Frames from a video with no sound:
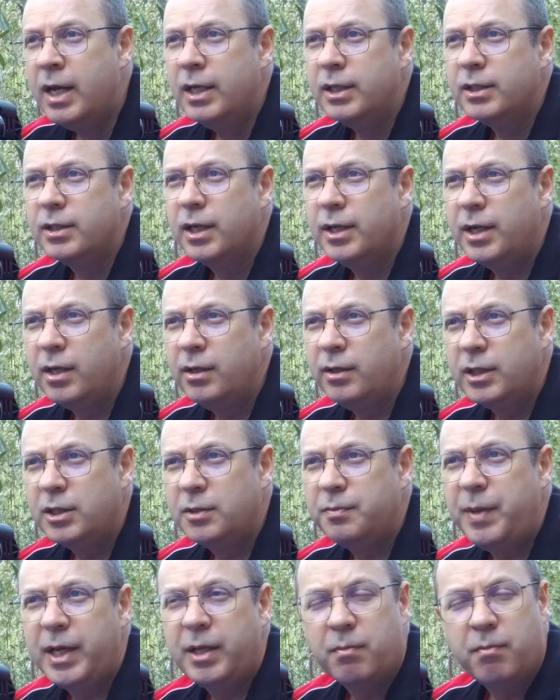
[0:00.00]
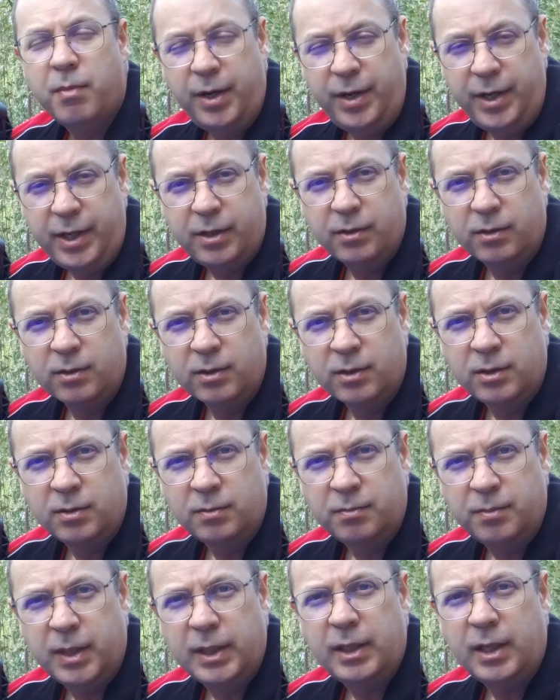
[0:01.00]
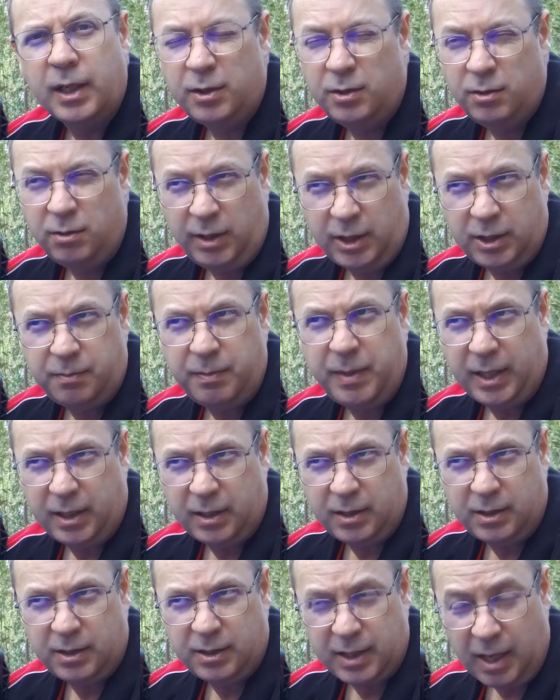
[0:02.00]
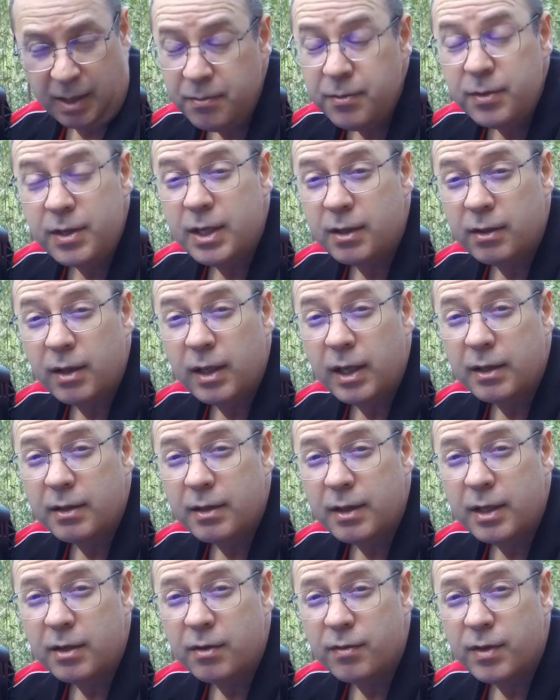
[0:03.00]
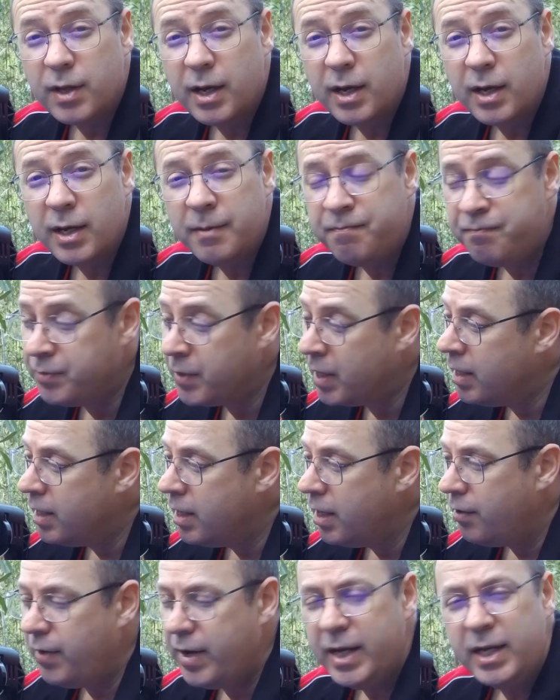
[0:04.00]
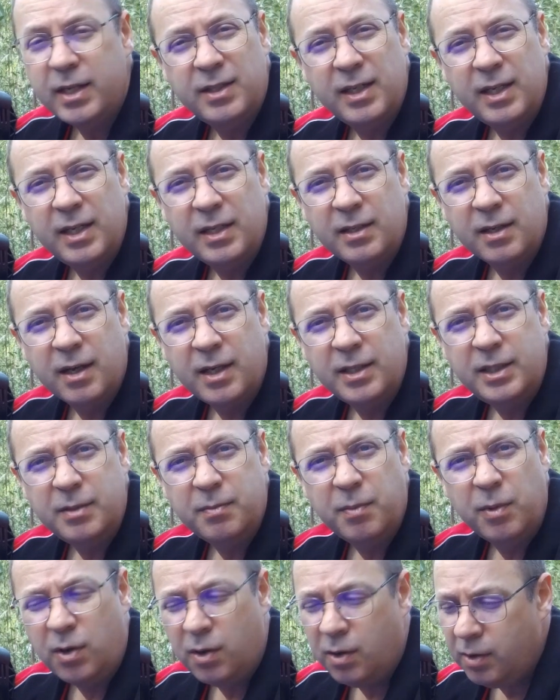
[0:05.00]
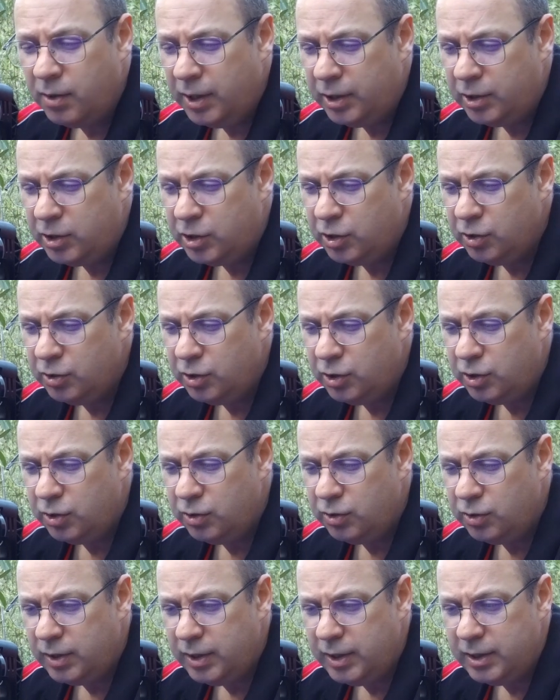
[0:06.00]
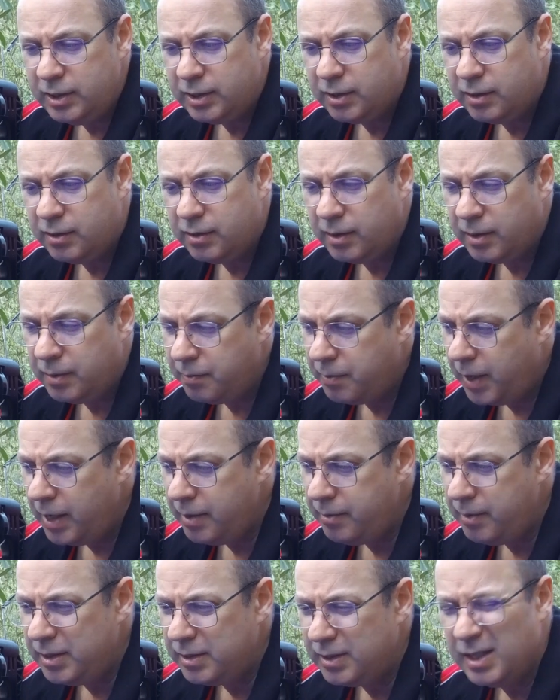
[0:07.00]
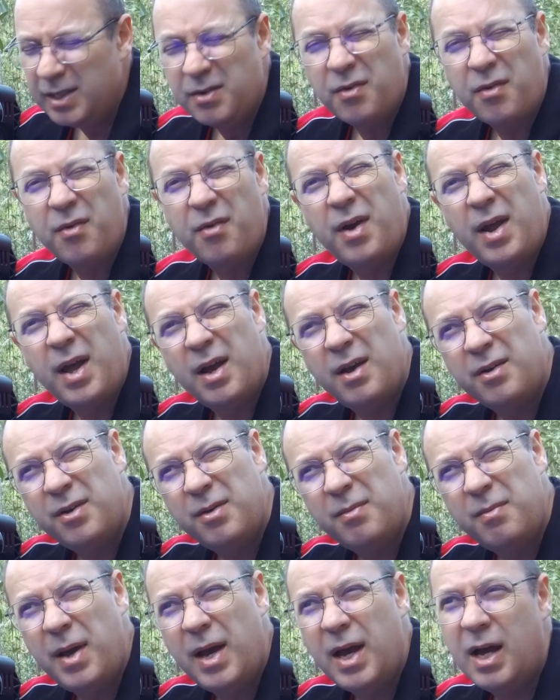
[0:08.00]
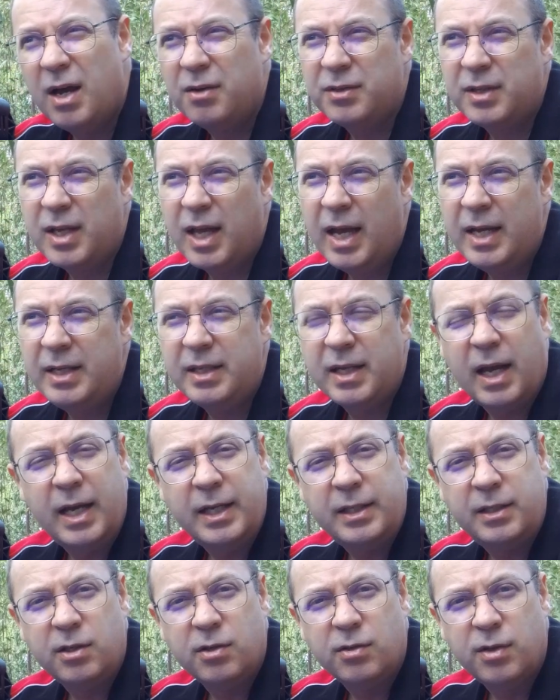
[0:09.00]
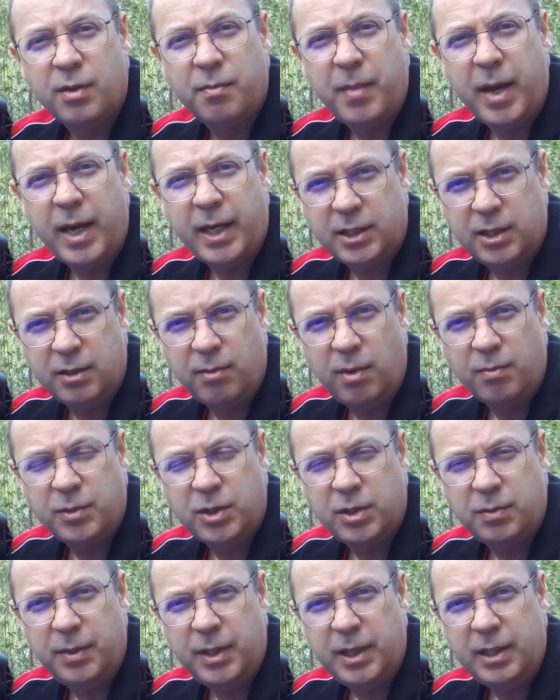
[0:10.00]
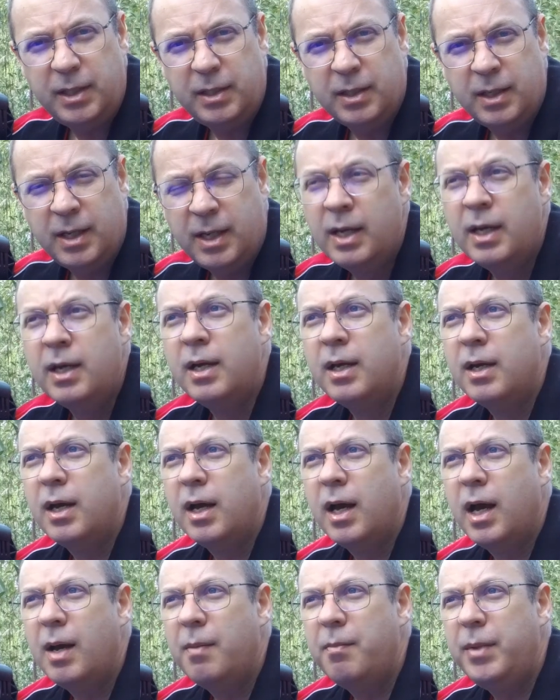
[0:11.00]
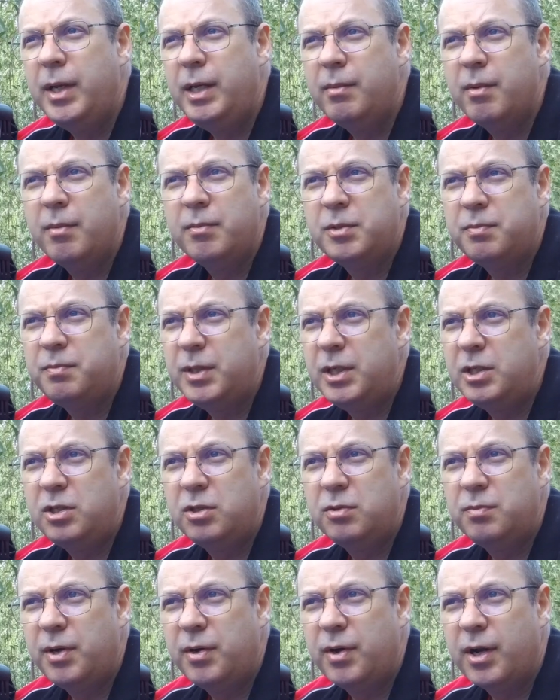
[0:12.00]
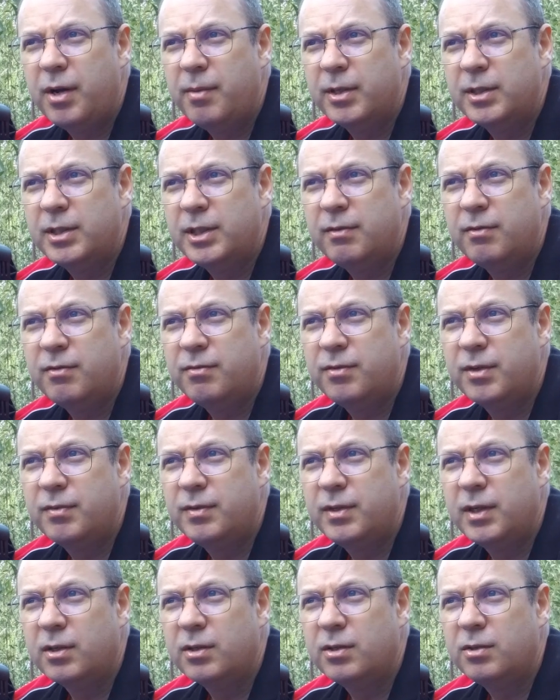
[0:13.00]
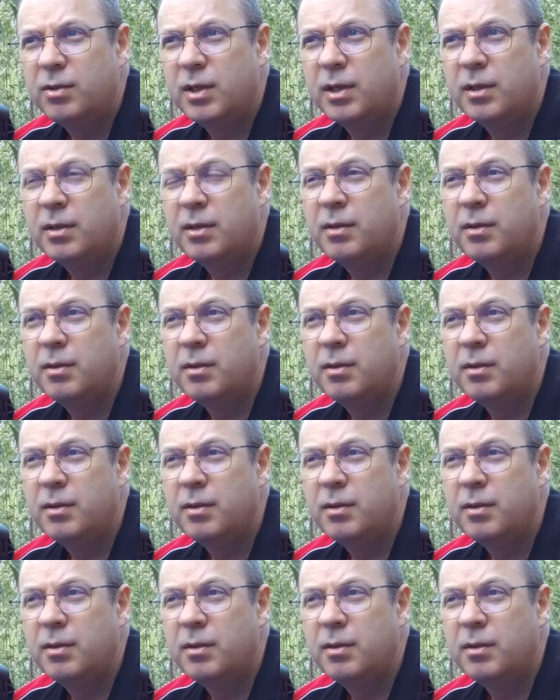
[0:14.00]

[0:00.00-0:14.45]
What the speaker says: so I don't expect miracles, but I do expect something there at the end of the day. Reg is set at 90 bar. It should shoot these babies at around about 880 on the maximum speed. Minimum speed should be around about 750. I'll do a...